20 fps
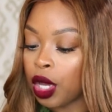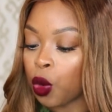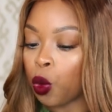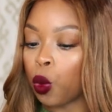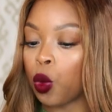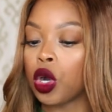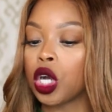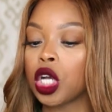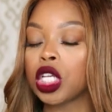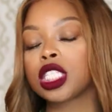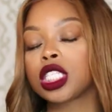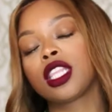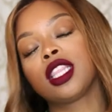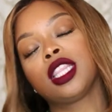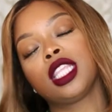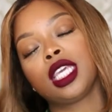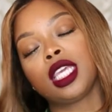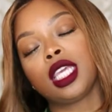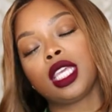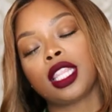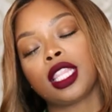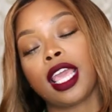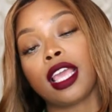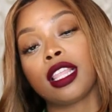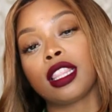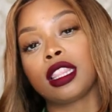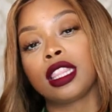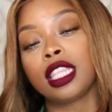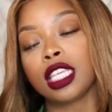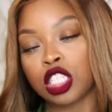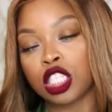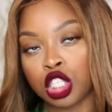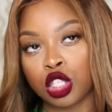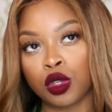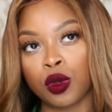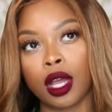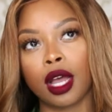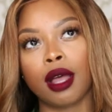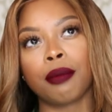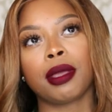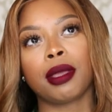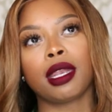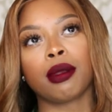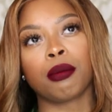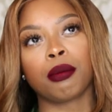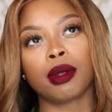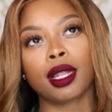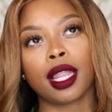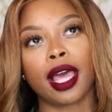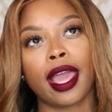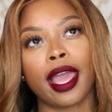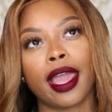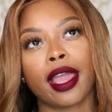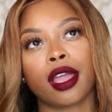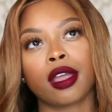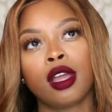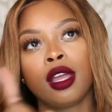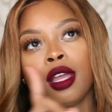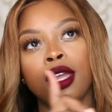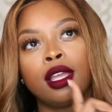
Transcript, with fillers: was the, the this shoe come in black.